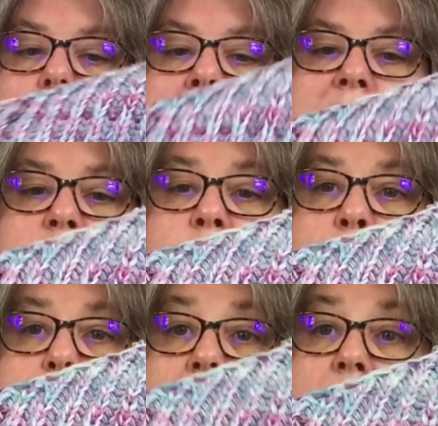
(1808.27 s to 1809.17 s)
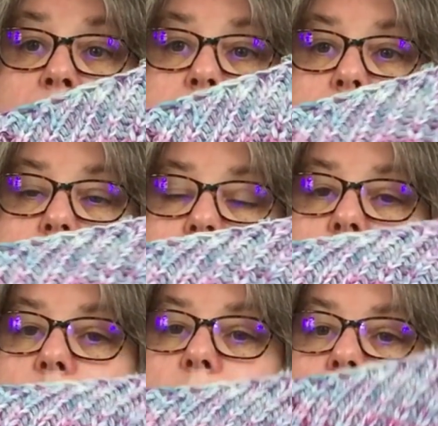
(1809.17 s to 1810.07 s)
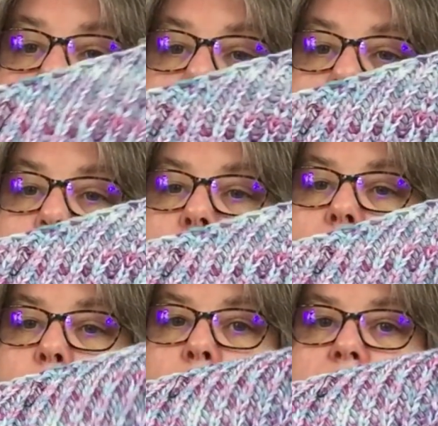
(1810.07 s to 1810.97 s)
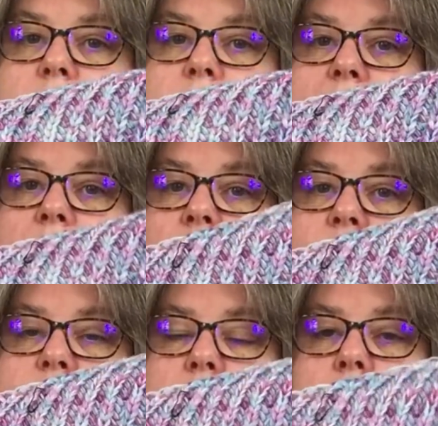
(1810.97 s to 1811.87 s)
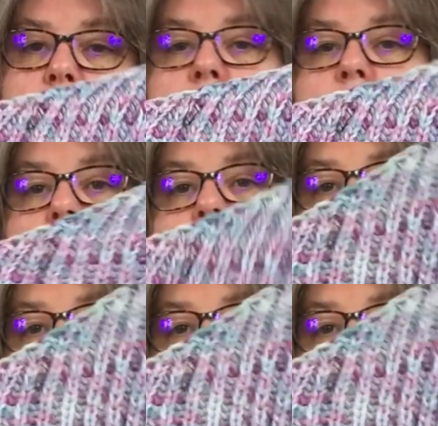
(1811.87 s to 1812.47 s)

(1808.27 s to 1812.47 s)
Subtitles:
Elizabeth Bennet by West Green Loft Yarns,